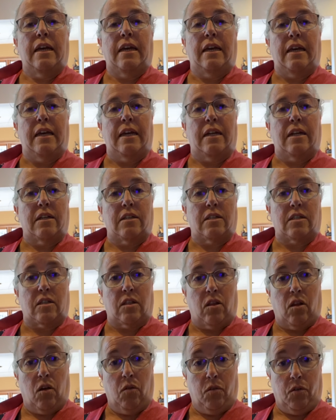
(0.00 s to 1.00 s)
in a
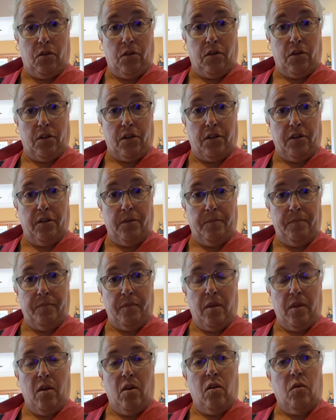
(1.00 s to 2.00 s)
slow cooker
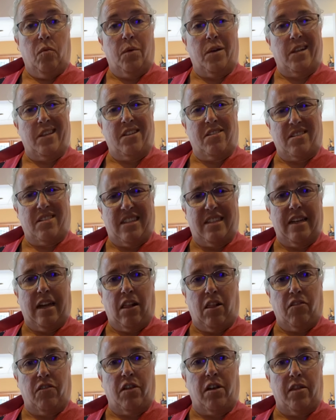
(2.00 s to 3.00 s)
with a little
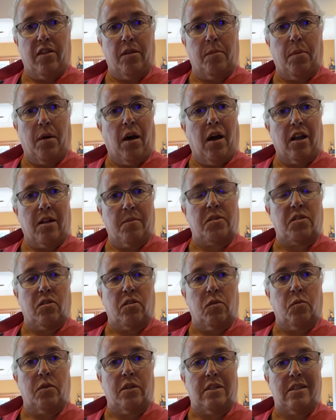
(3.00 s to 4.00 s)
celery on the bottom
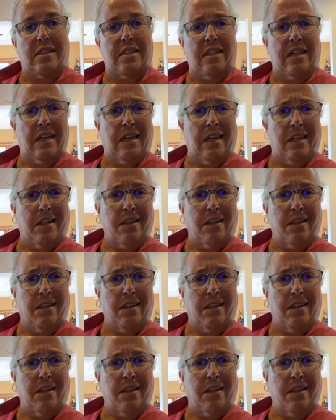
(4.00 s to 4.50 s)
so it wouldn't stick, and a